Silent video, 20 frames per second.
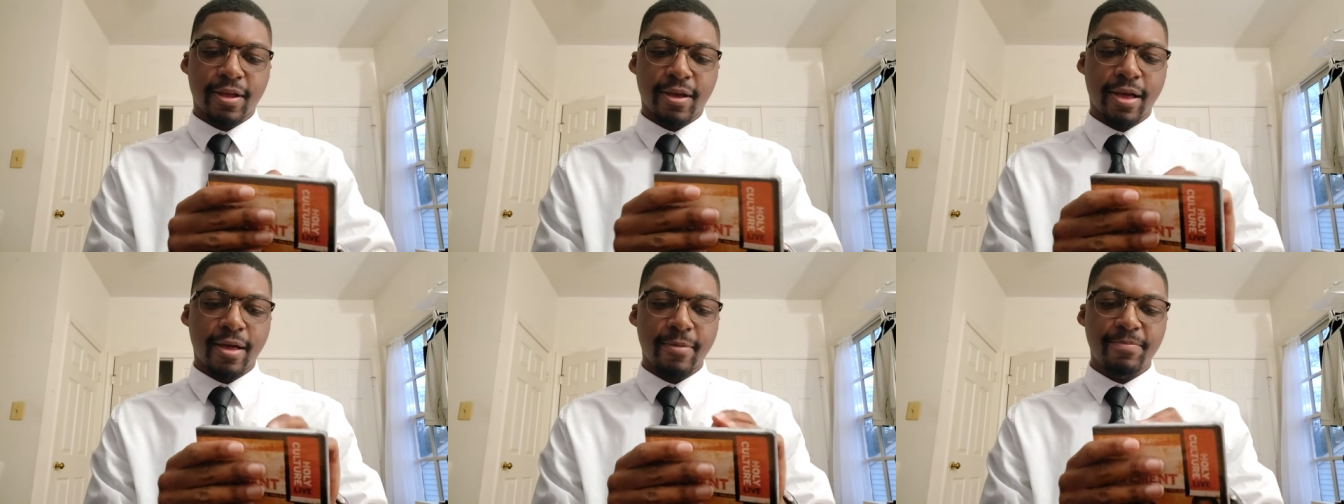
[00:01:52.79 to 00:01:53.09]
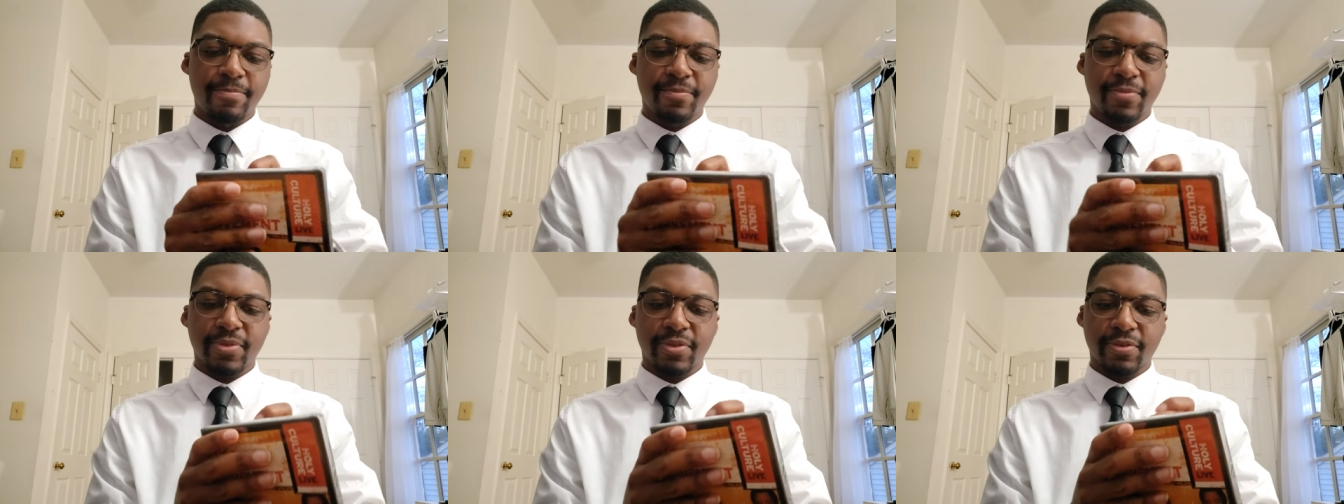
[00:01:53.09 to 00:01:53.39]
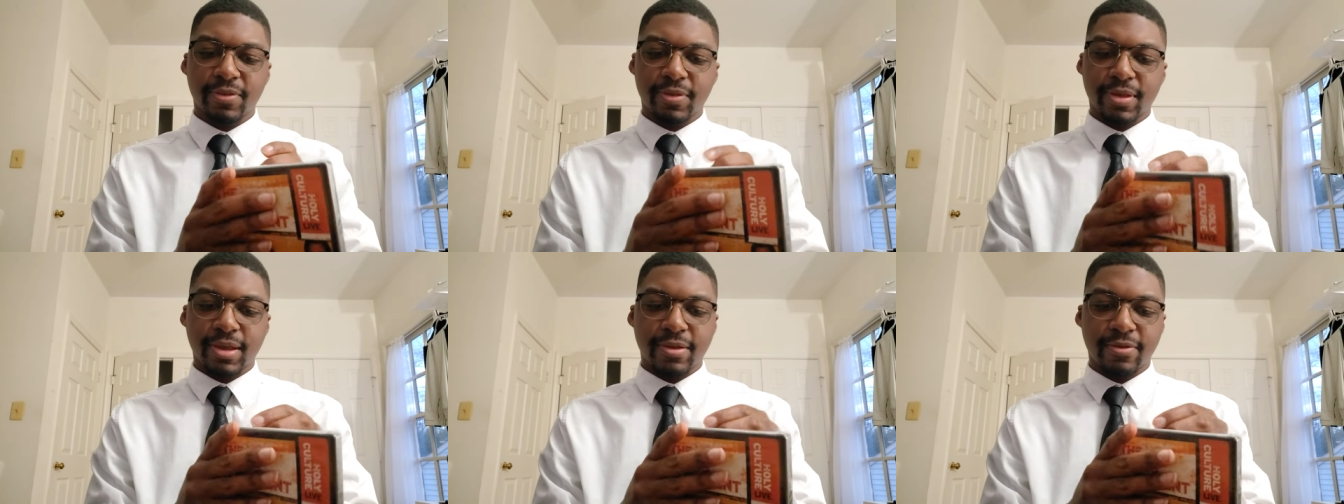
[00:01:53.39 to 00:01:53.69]
um,
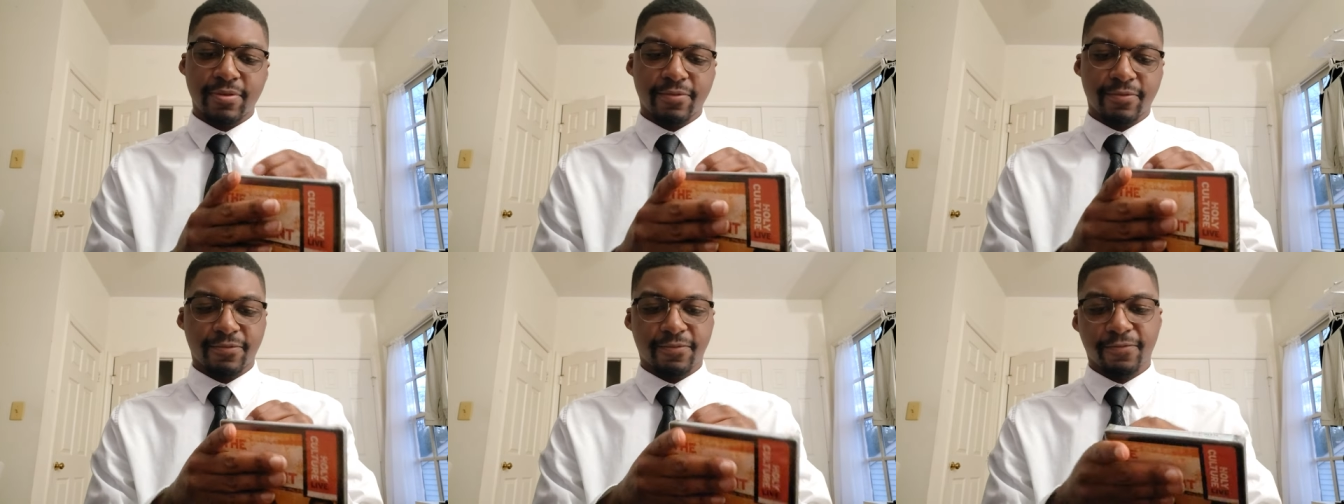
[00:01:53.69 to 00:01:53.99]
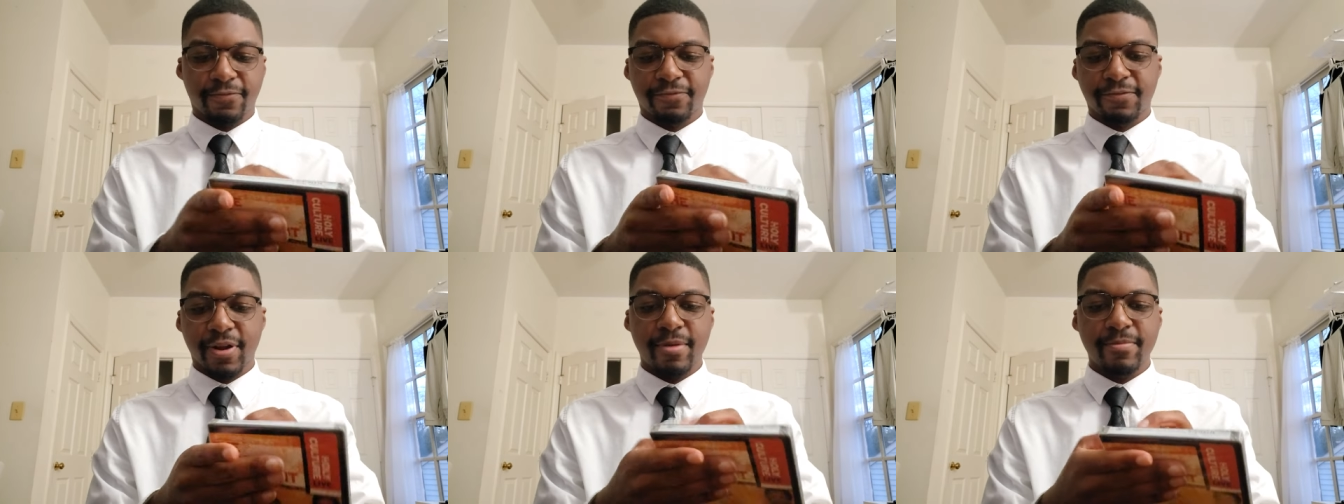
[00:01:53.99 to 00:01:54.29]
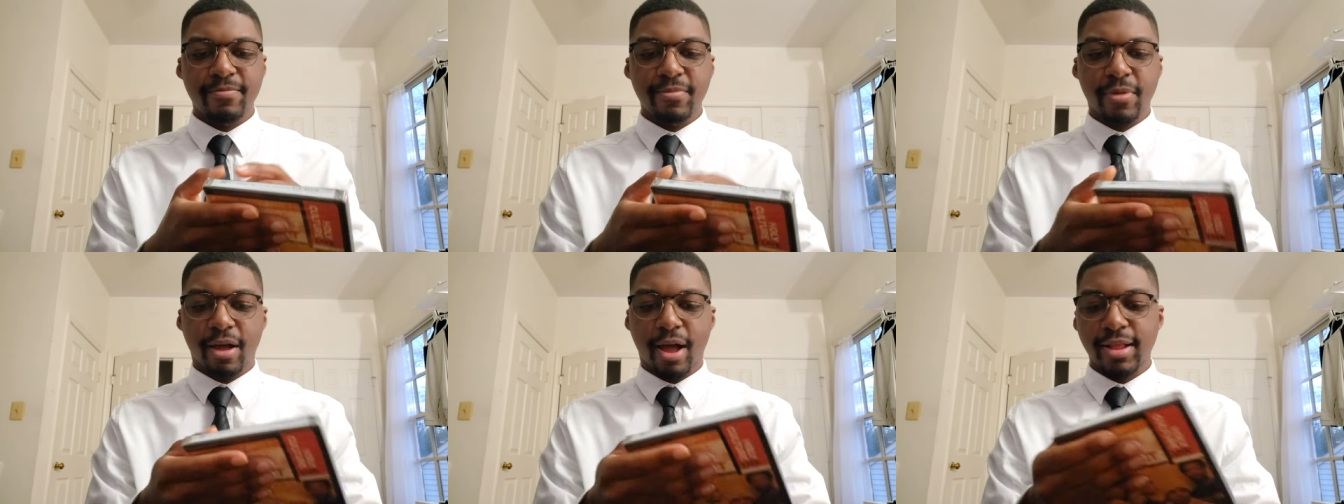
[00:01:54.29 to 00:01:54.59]

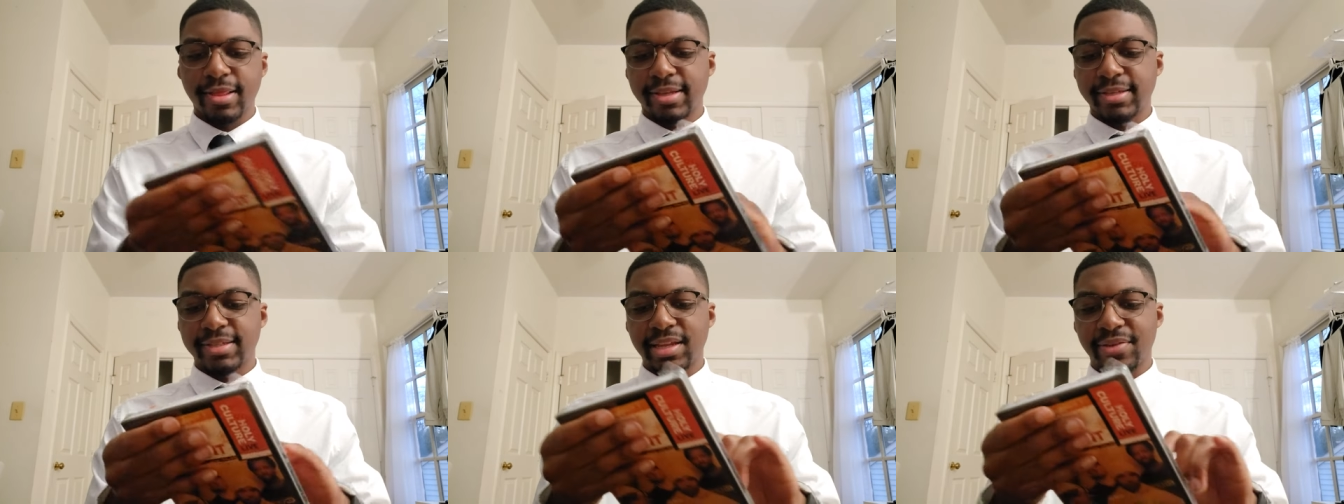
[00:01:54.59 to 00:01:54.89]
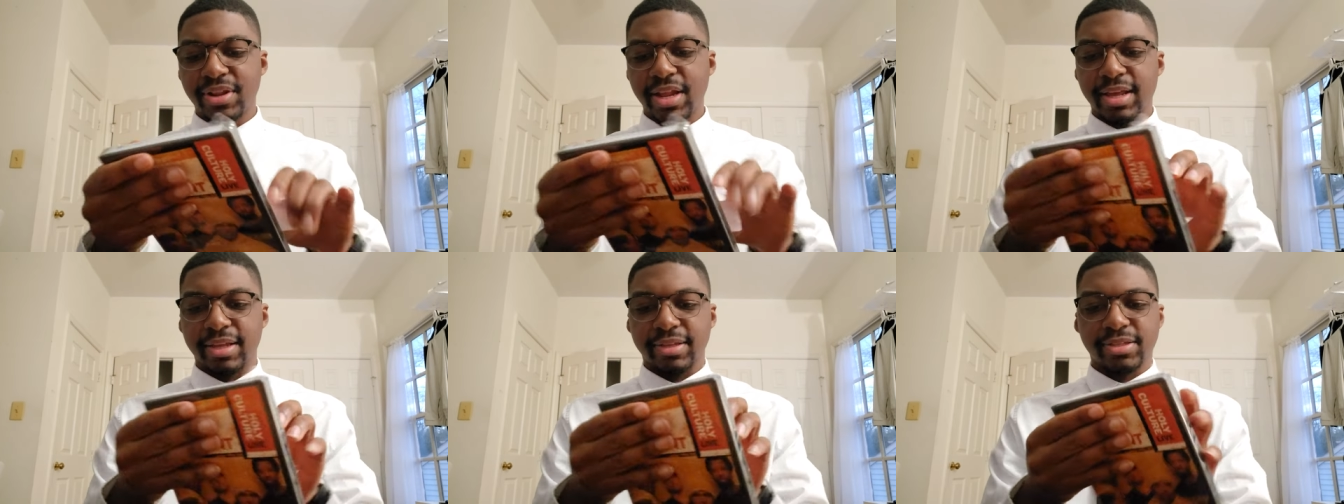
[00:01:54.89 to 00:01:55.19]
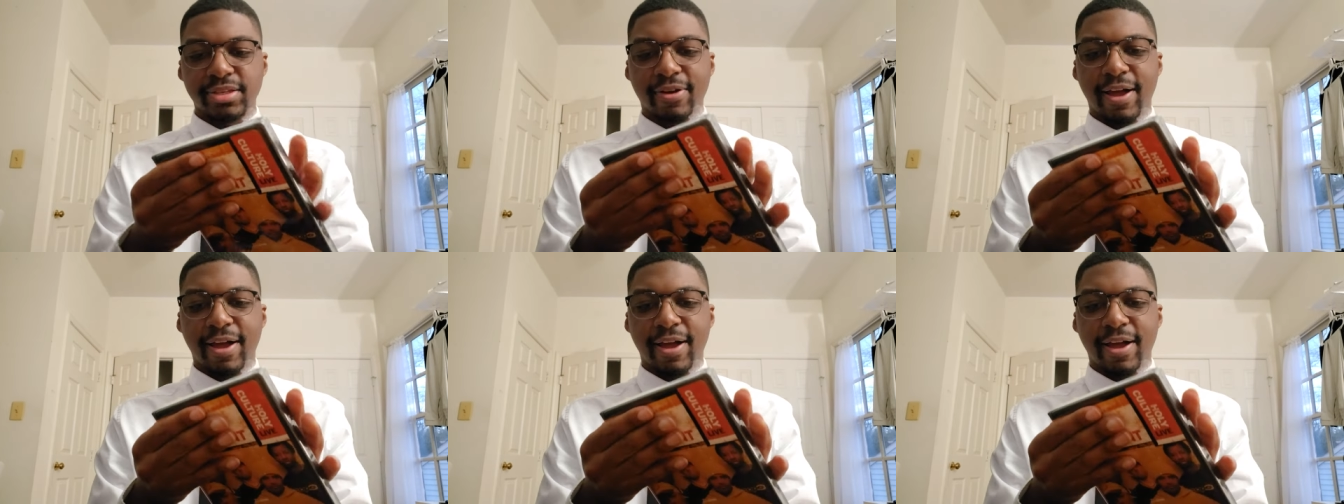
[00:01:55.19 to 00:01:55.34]
from on this DVD.